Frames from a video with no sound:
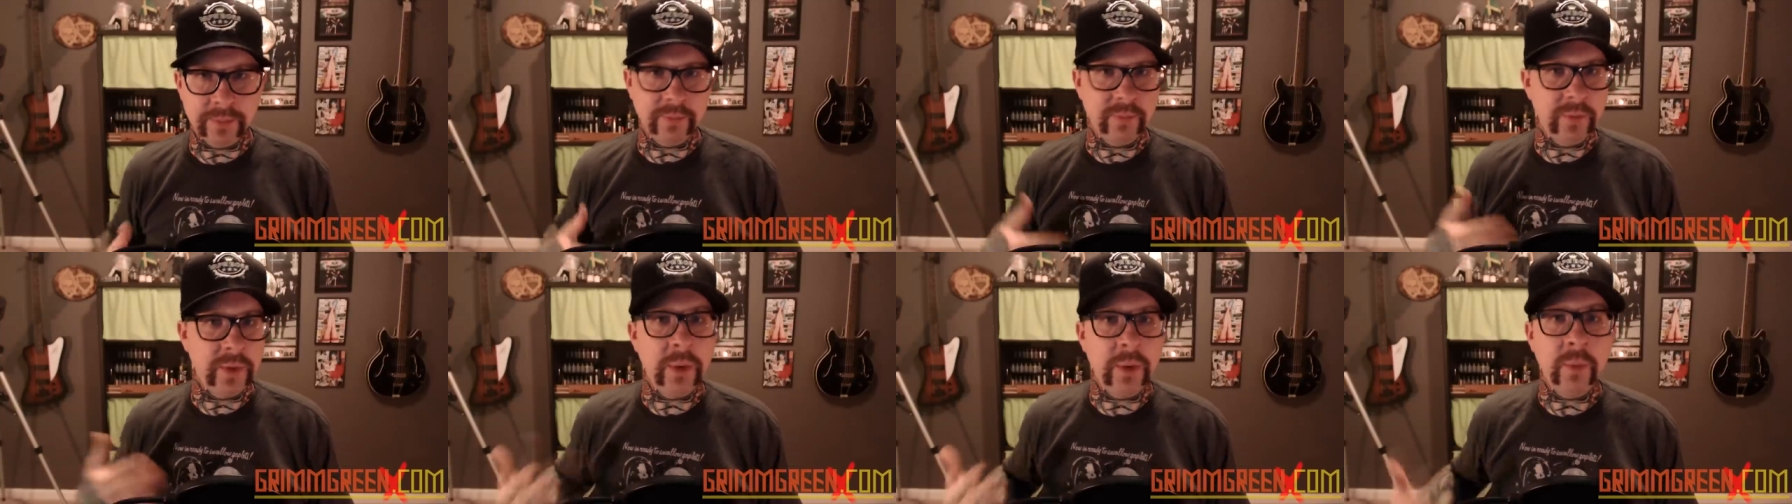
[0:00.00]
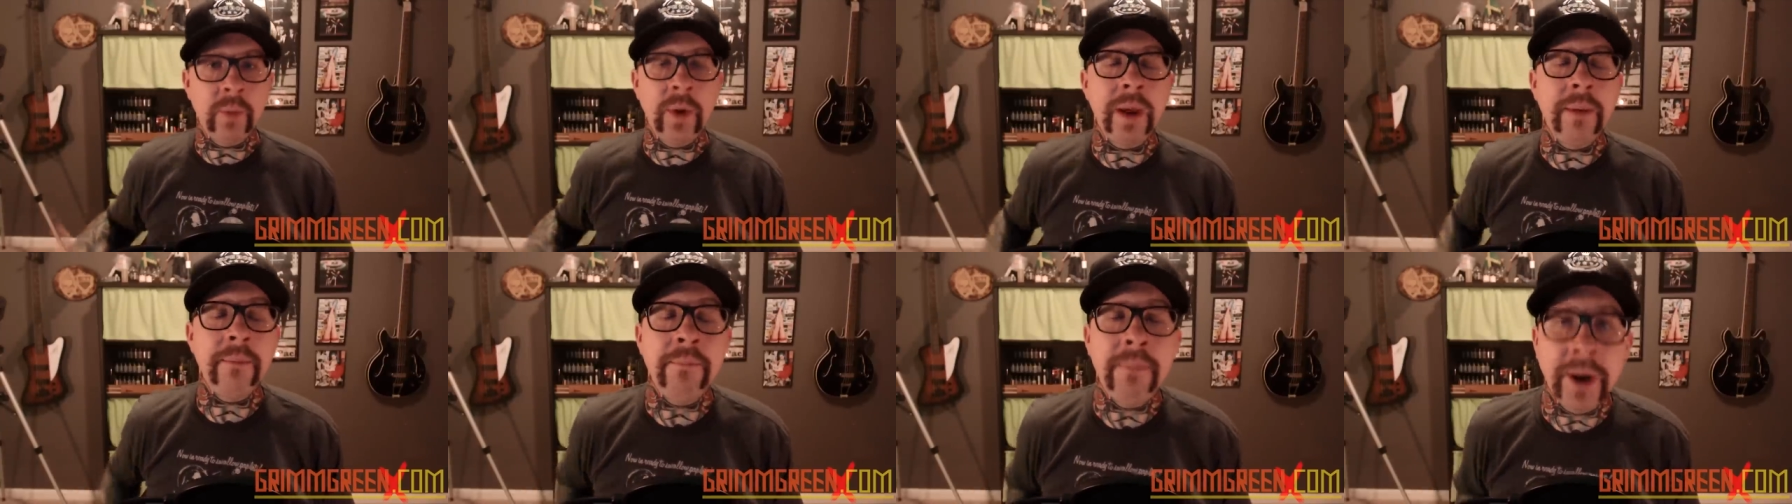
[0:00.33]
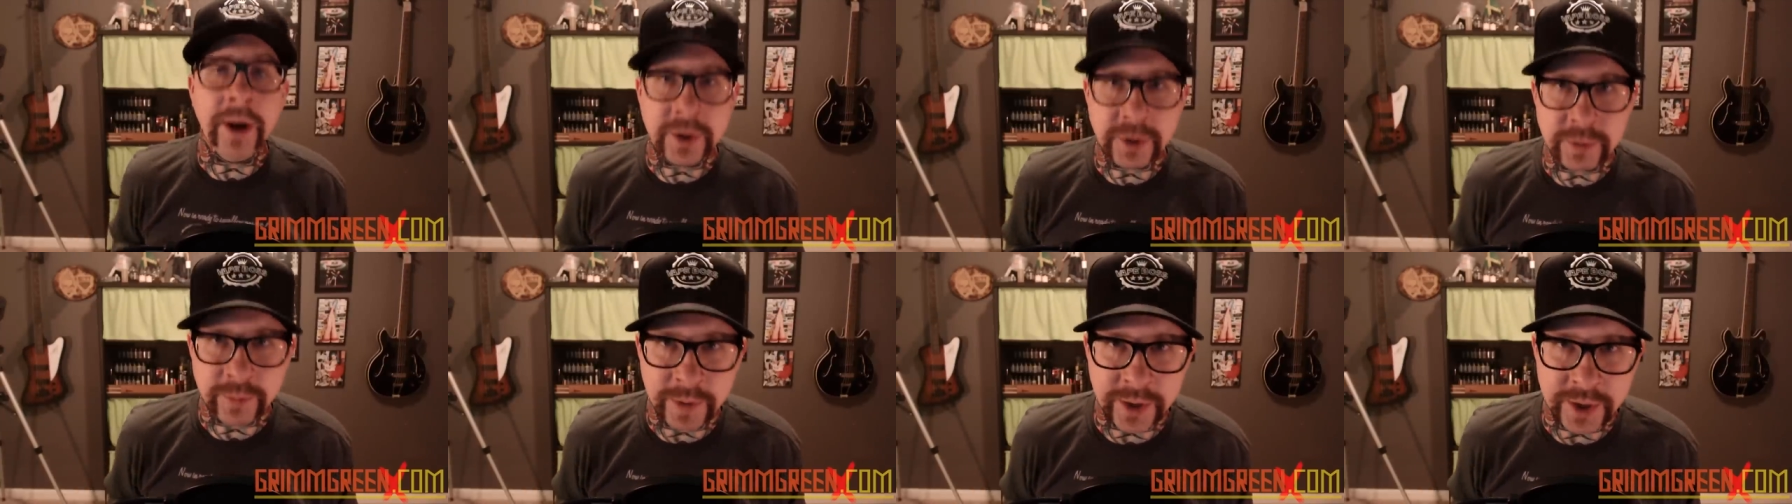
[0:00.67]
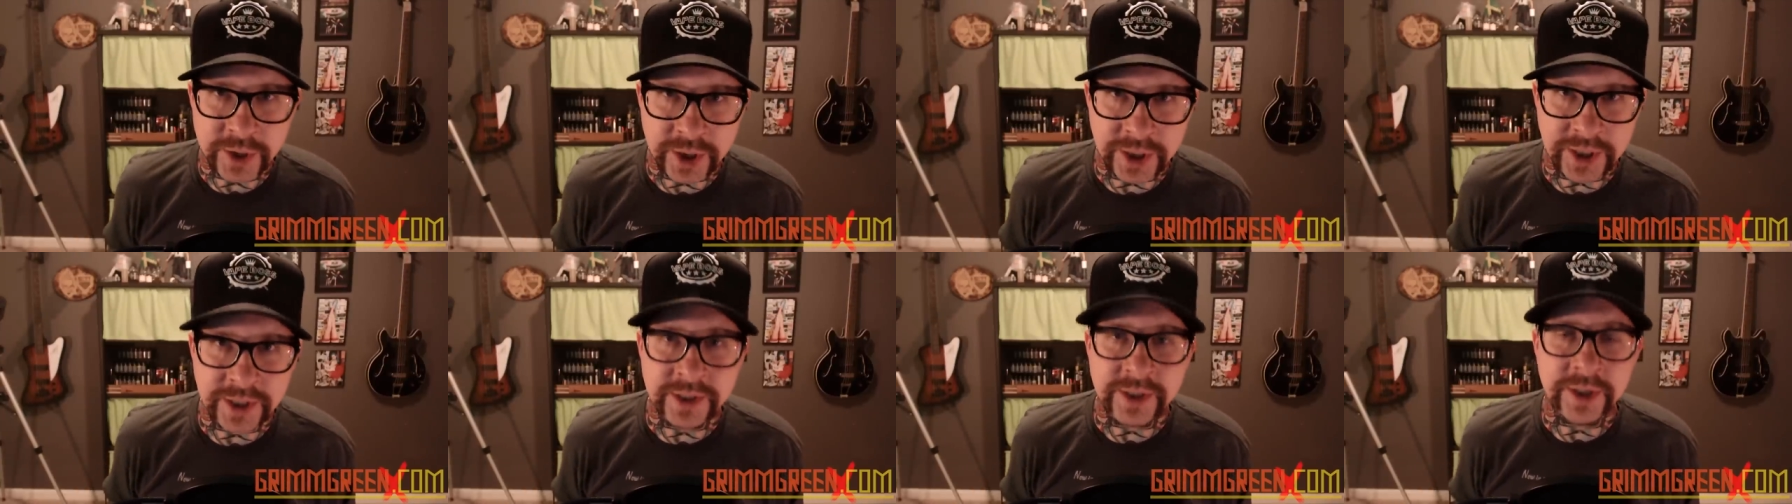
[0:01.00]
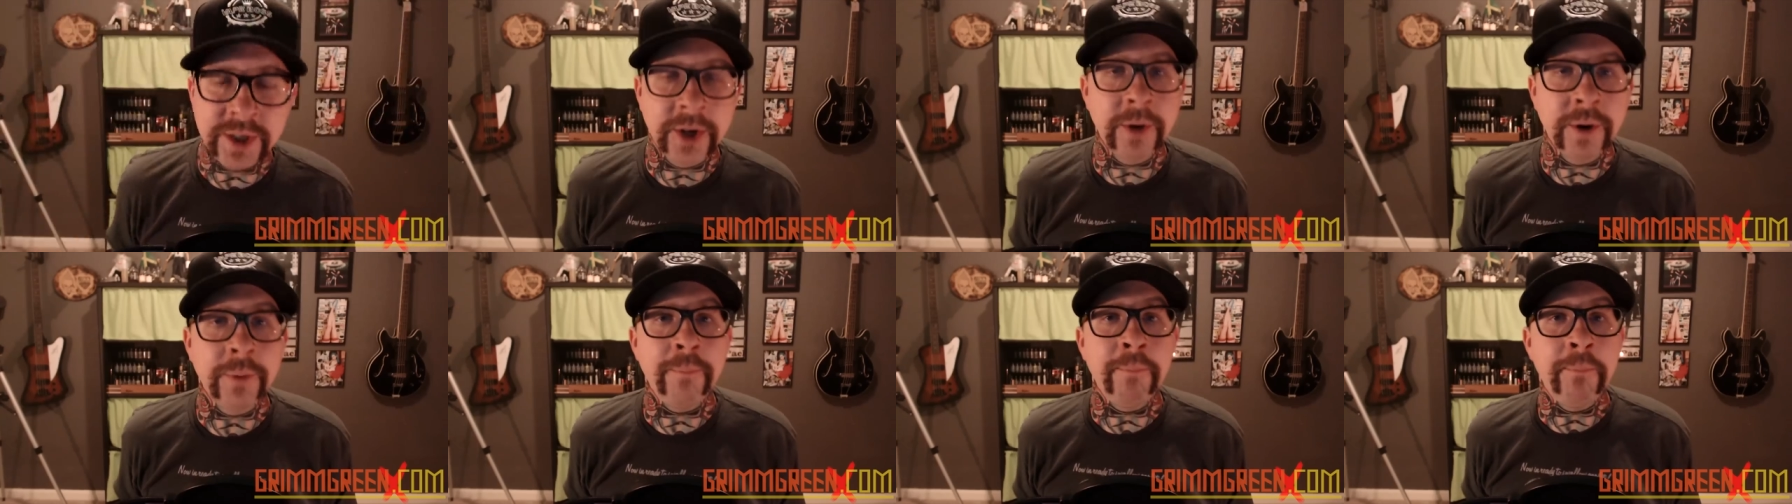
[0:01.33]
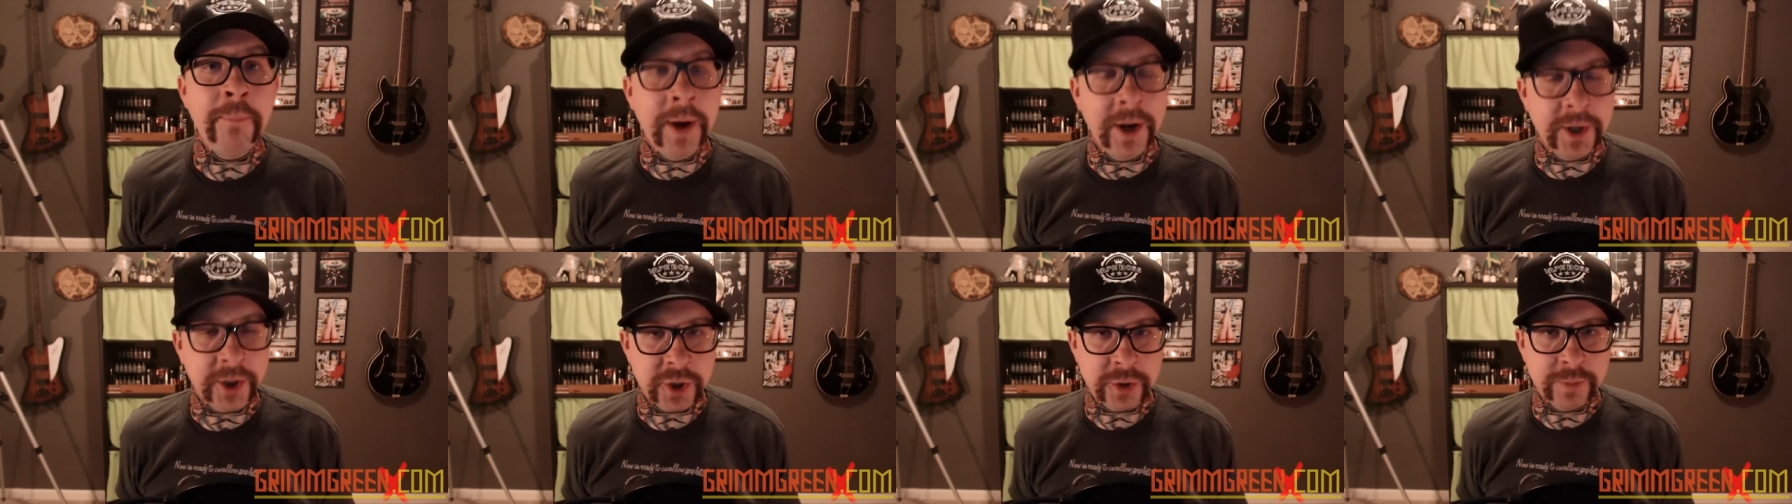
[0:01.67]
it went much, much easier,
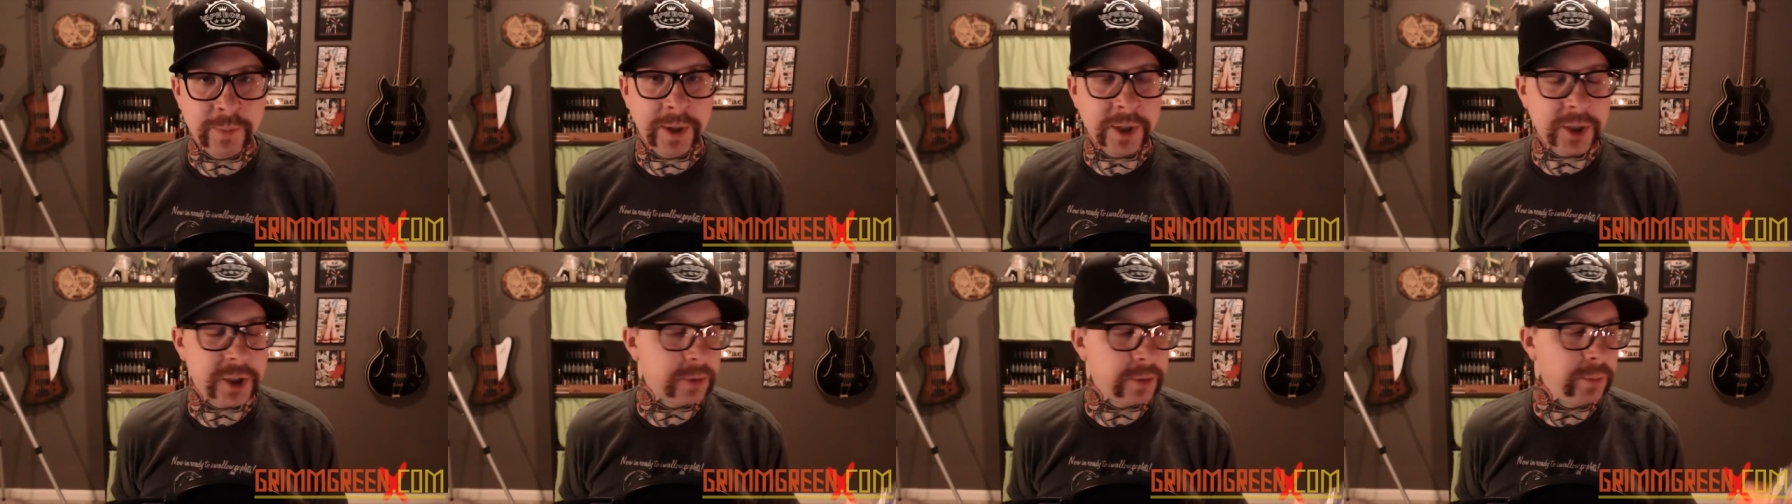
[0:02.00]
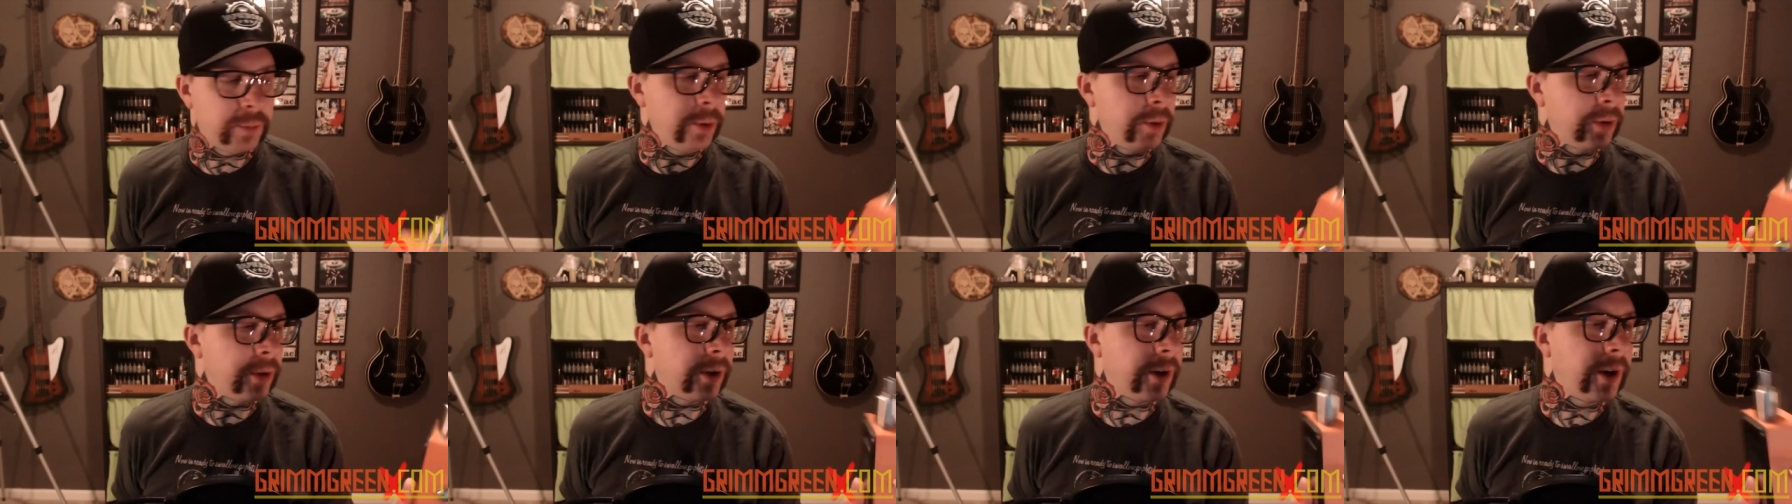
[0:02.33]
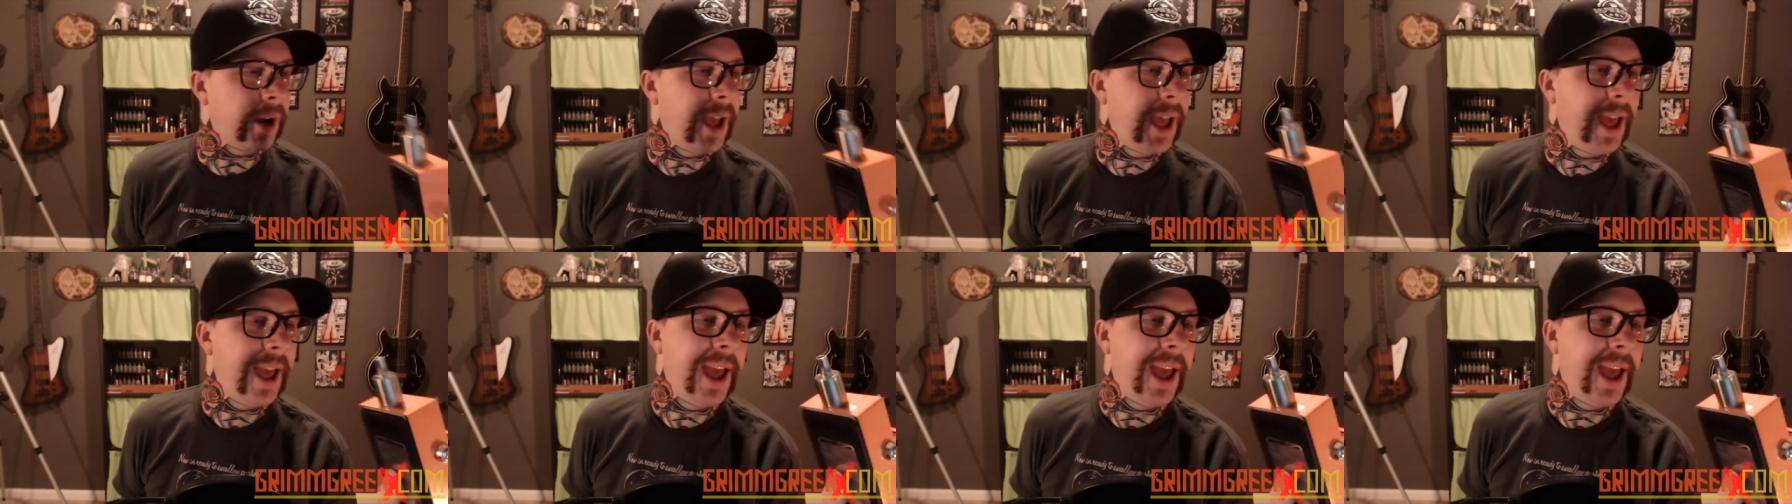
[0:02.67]
much, much smoother.